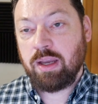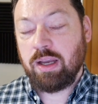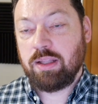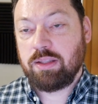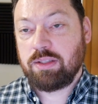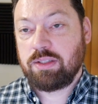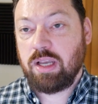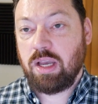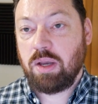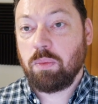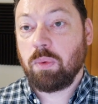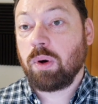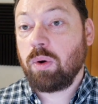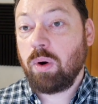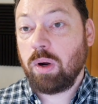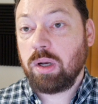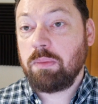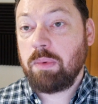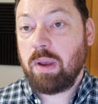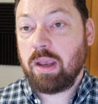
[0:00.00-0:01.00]
and say, we're
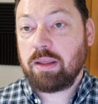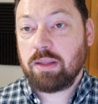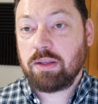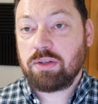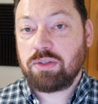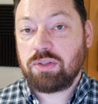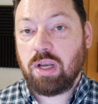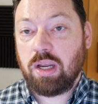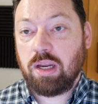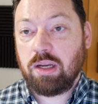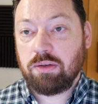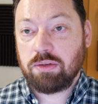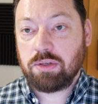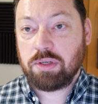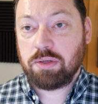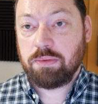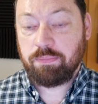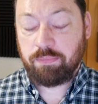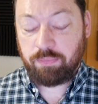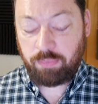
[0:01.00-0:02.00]
going to make this
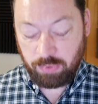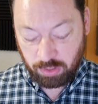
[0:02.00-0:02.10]
change?